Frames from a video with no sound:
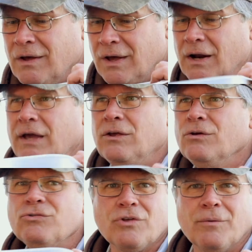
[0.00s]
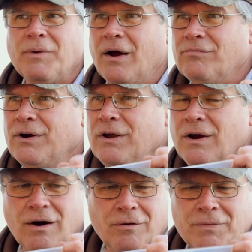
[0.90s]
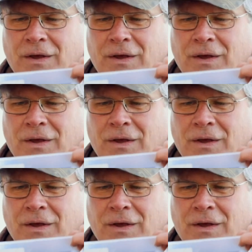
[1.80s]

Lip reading: And I use them every year.